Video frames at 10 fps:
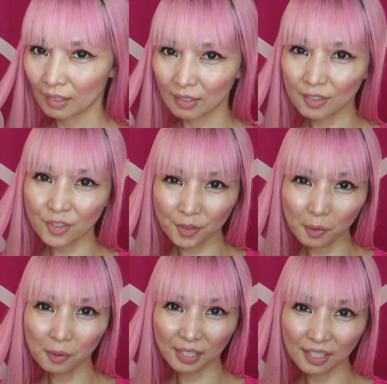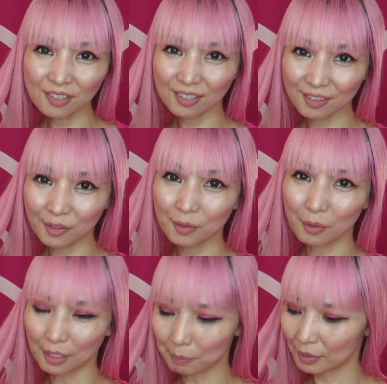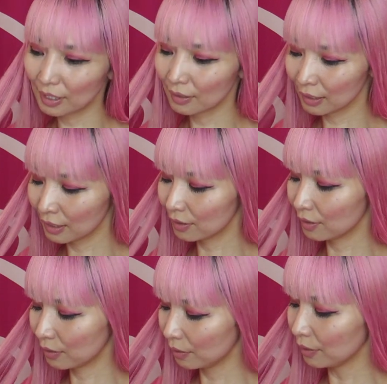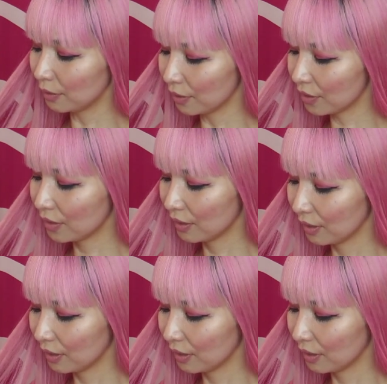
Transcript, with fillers: It's so easy to grip and easy to use.